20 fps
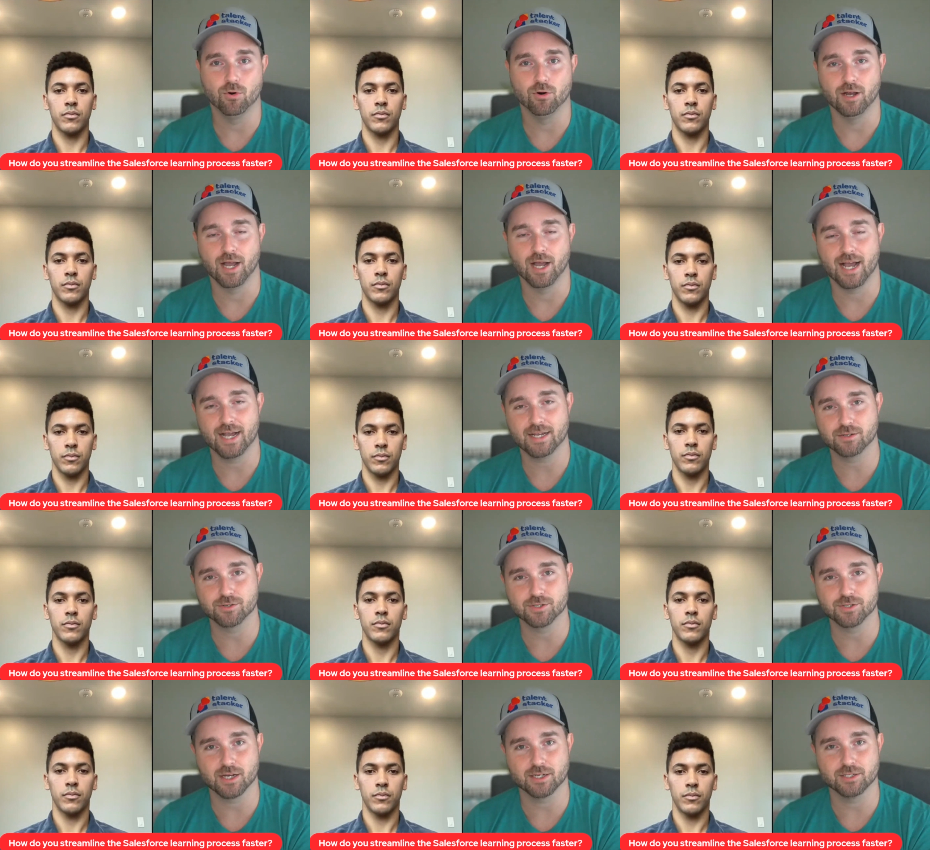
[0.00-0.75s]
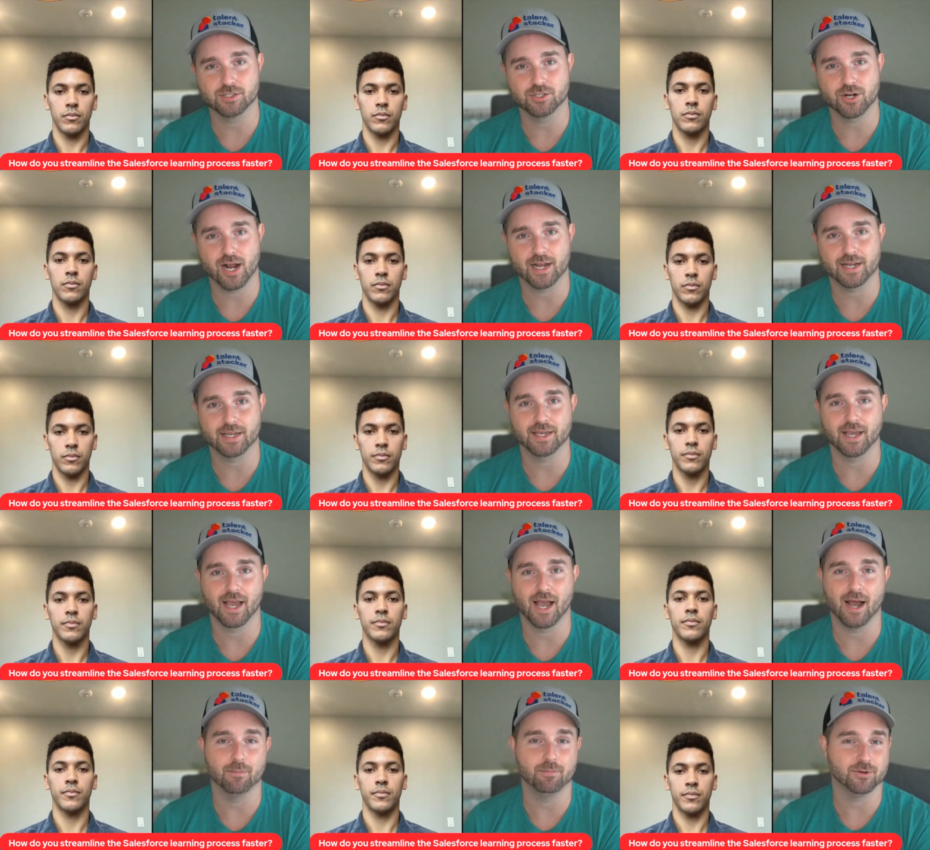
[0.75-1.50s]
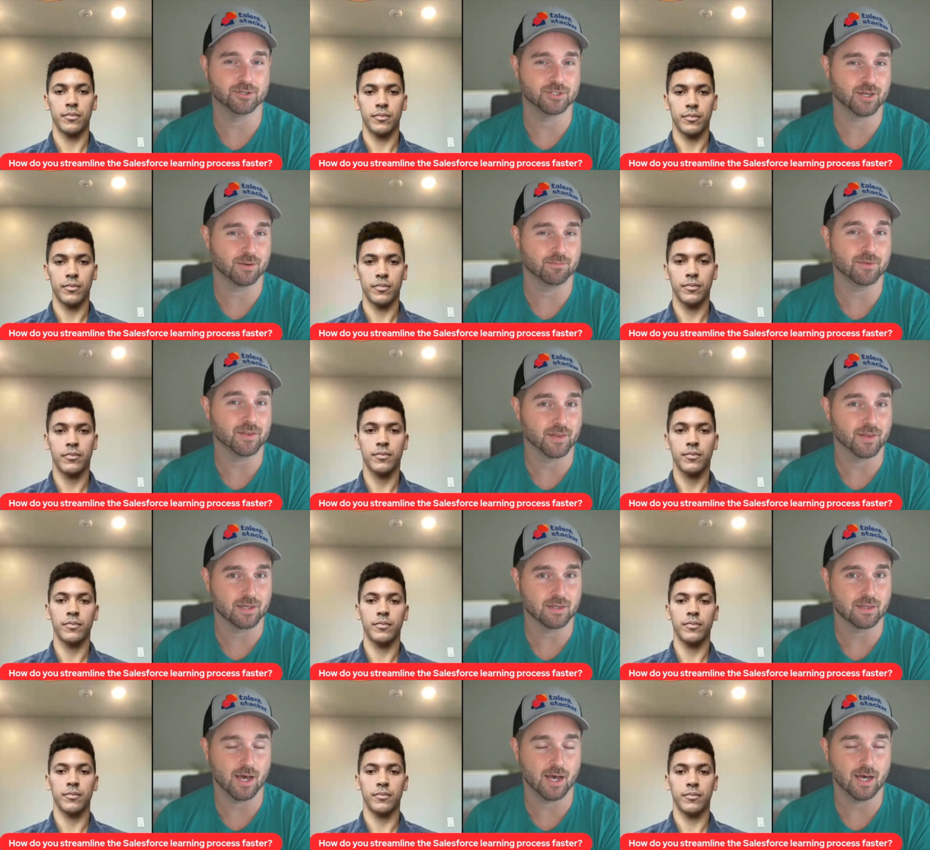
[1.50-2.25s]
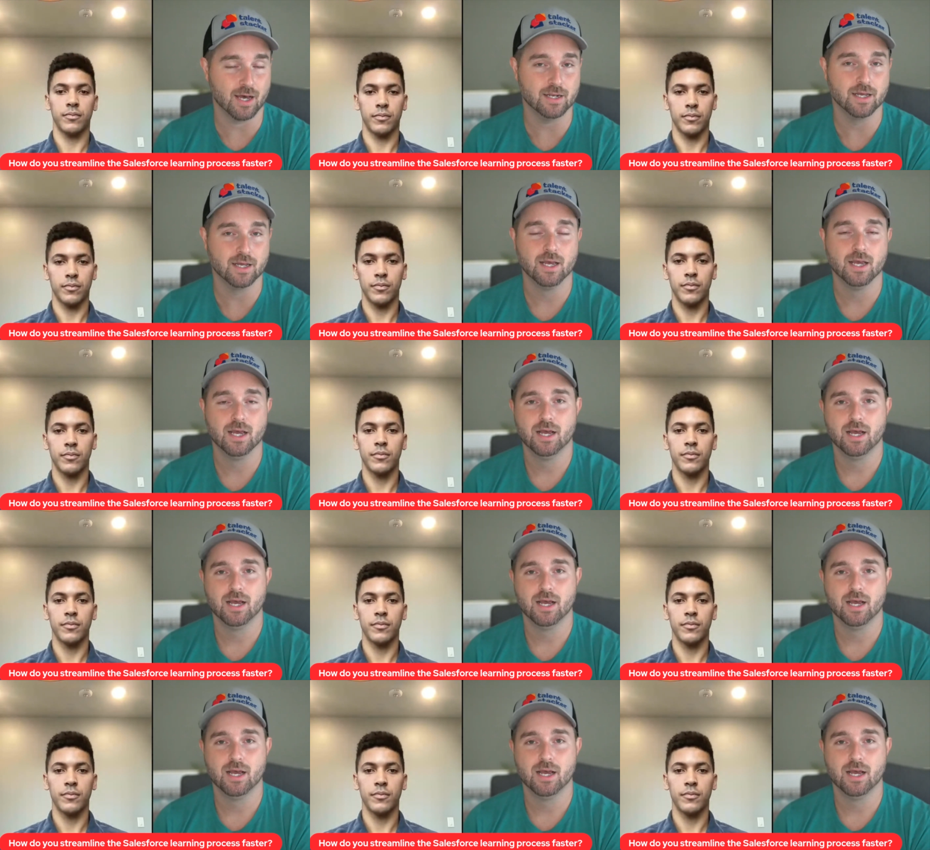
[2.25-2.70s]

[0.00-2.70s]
Speaker 1: or an exercise tracking app or something like that